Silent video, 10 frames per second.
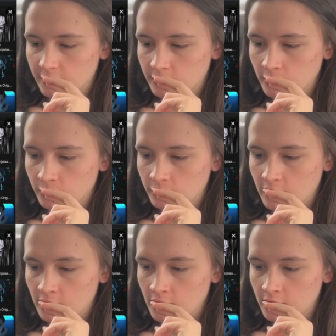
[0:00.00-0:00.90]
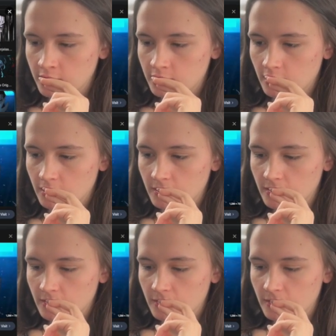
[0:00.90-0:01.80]
So fine.
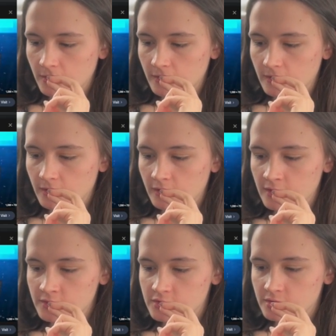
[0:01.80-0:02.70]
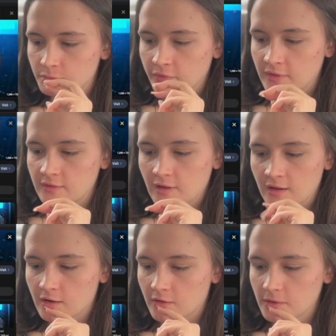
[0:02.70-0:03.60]
But then the
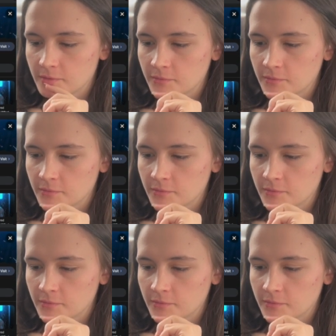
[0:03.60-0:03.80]
hair,